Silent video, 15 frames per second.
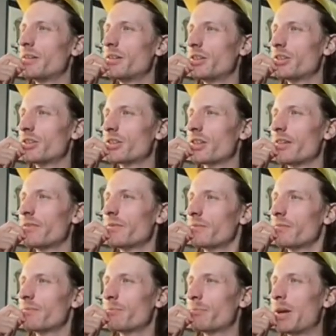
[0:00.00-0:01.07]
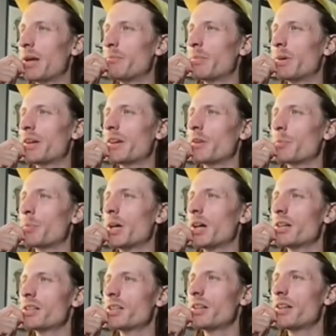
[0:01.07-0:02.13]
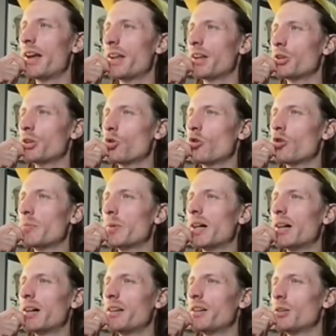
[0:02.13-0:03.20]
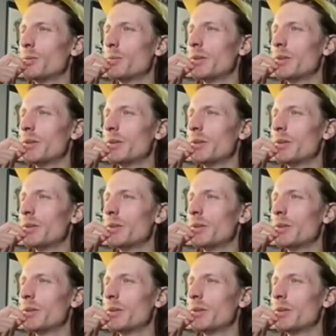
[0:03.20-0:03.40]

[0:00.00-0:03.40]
You can just like paint bucket the person and a door behind them,